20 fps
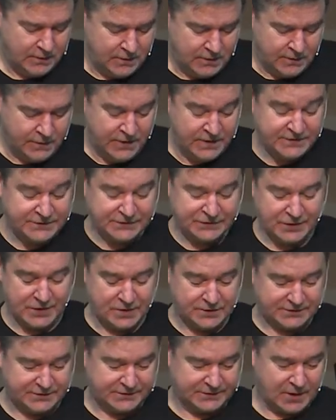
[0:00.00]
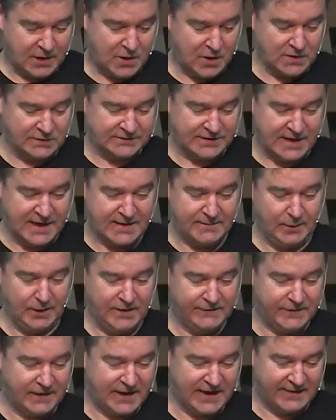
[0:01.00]
This church, as long as I'm
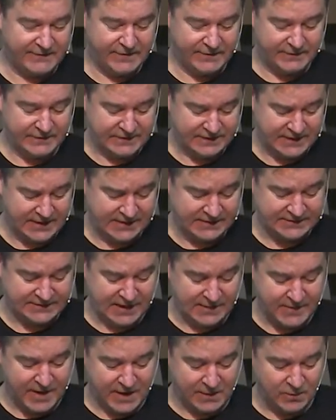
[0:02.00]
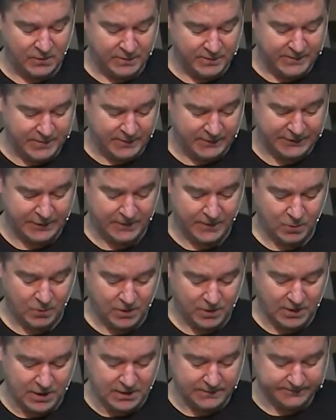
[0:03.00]
living and have everything to say about it, will be built on the
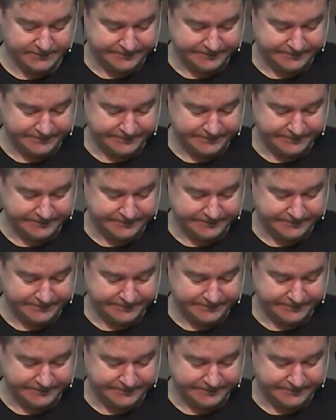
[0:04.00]
Word of God.